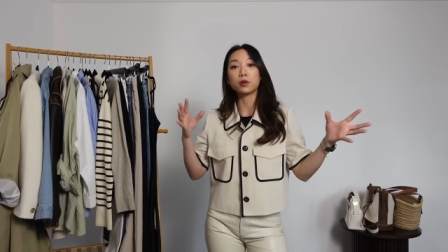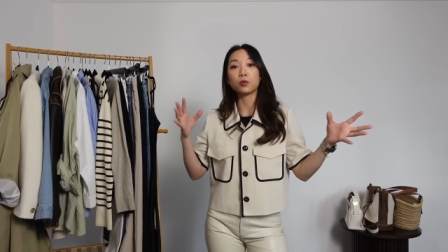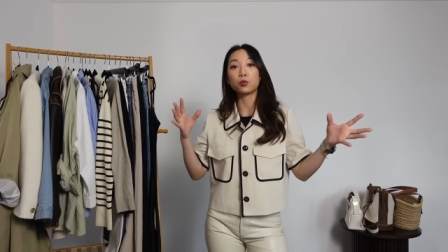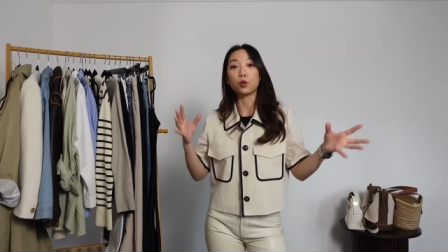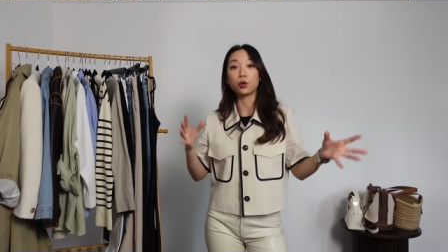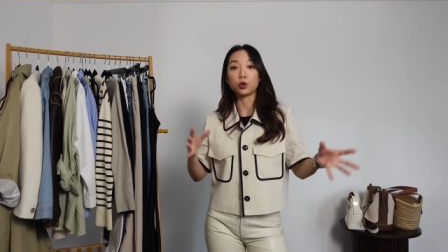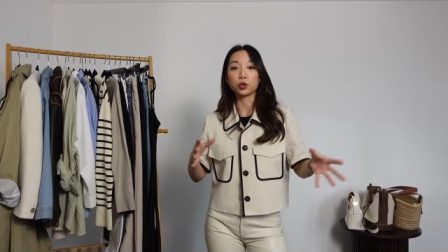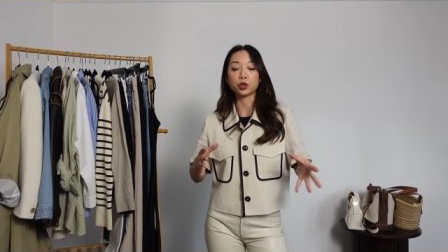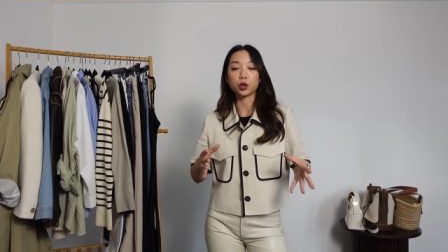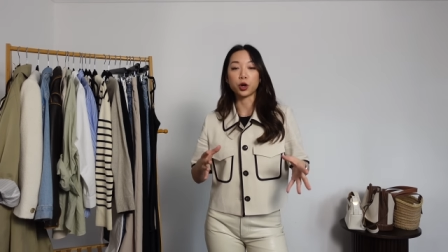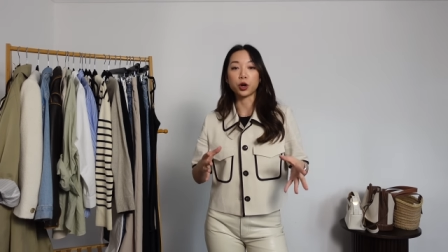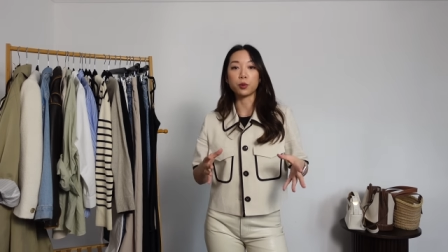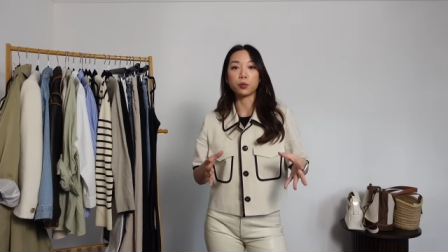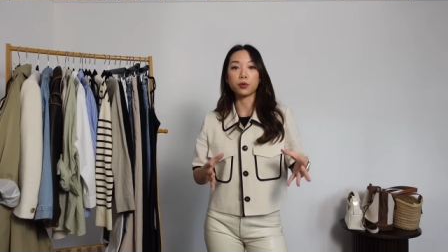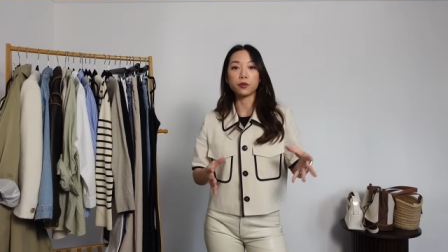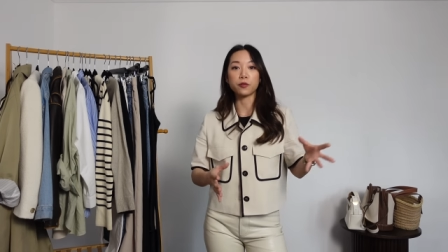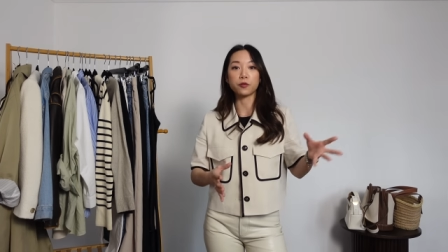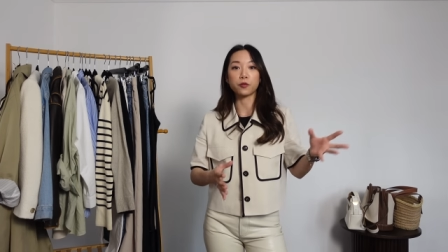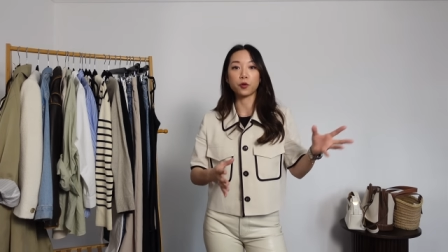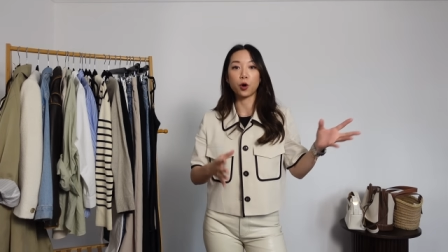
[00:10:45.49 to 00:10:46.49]

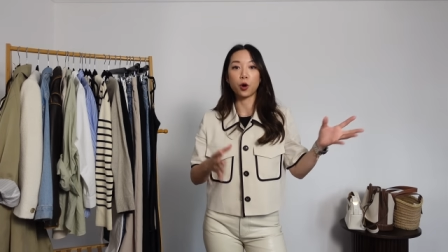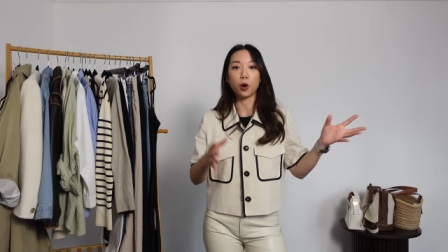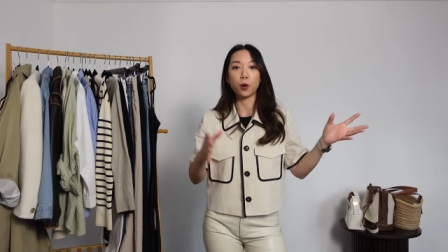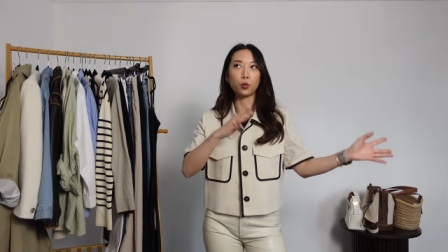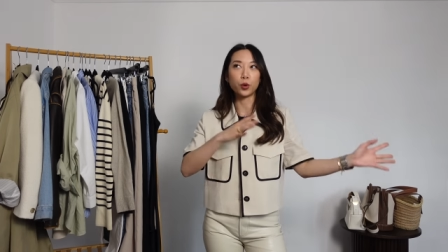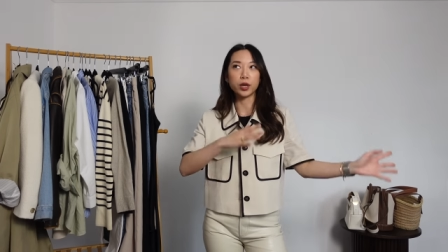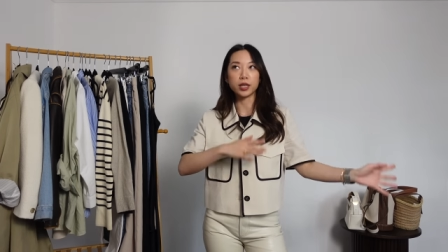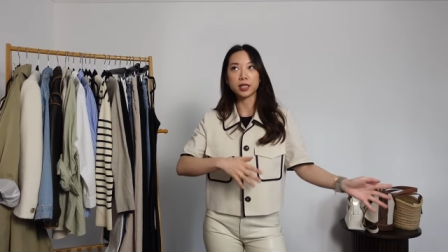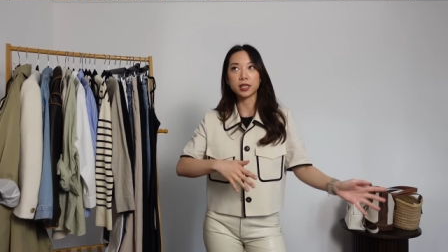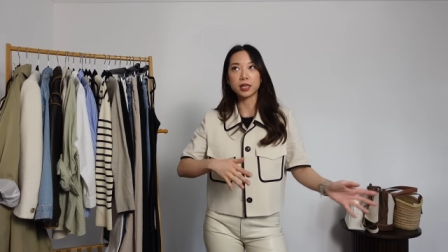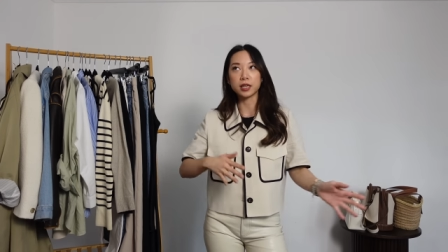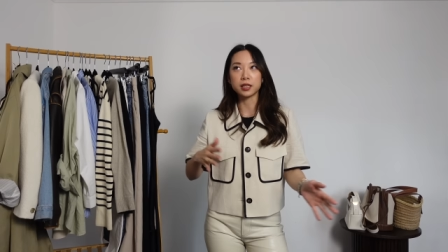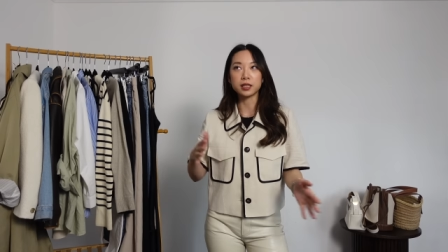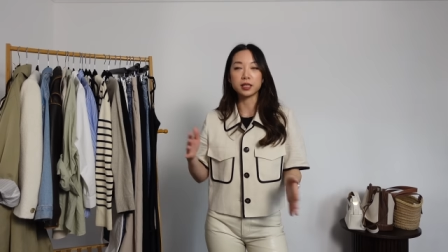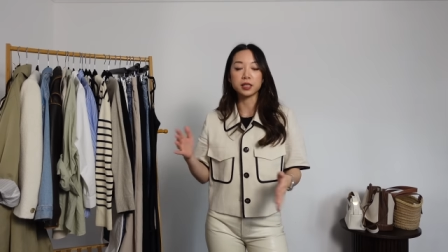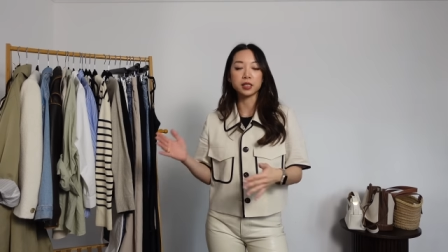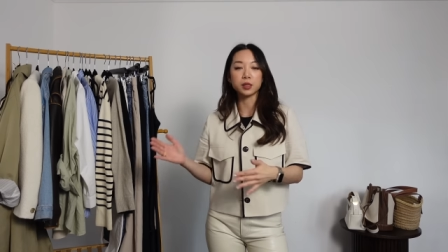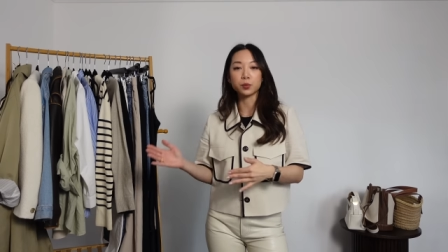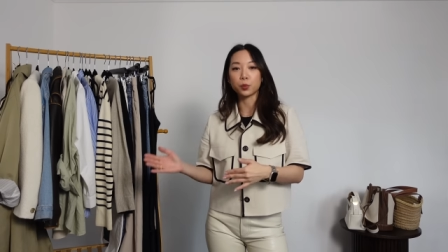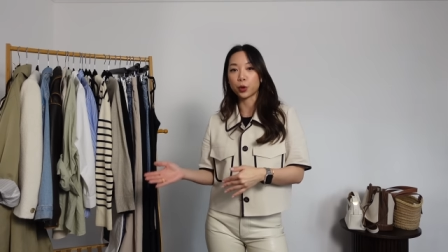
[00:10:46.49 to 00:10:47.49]
wardrobe from winter
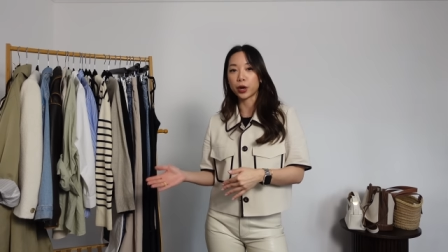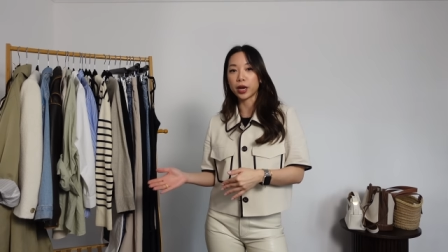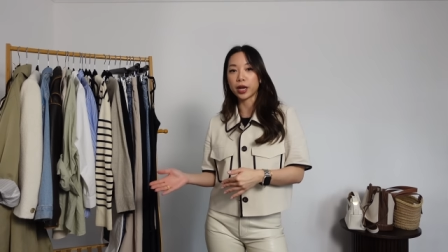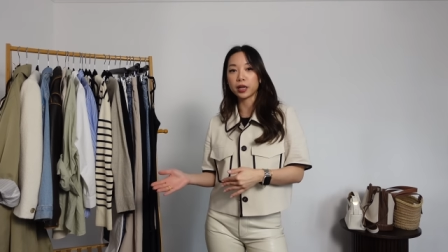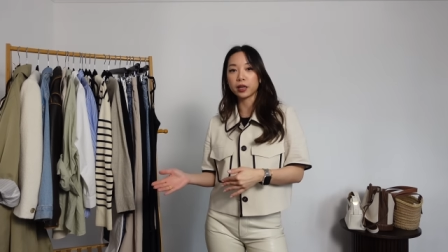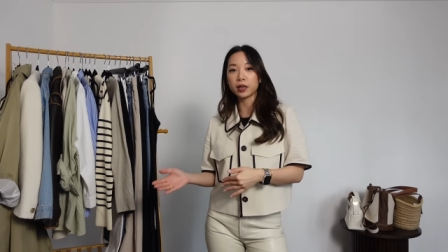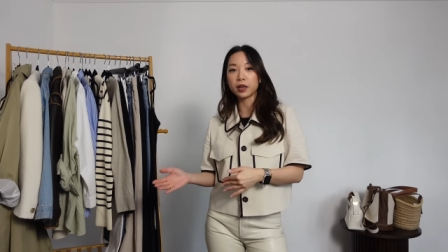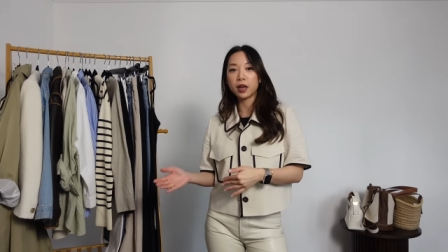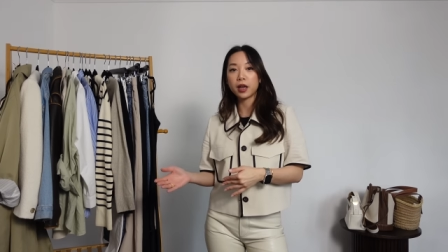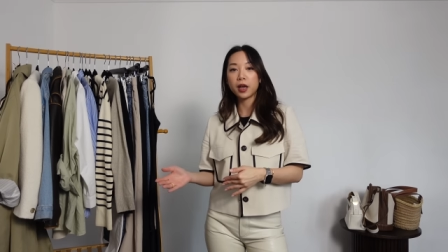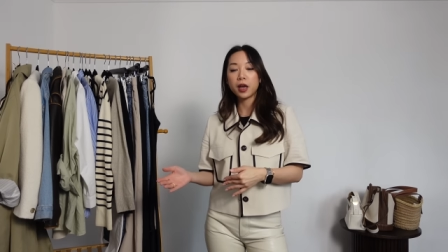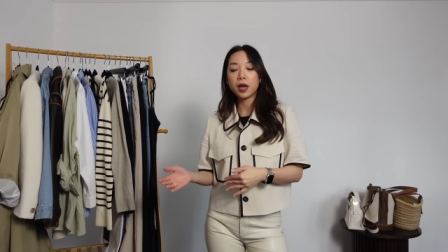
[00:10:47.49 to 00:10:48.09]
to spring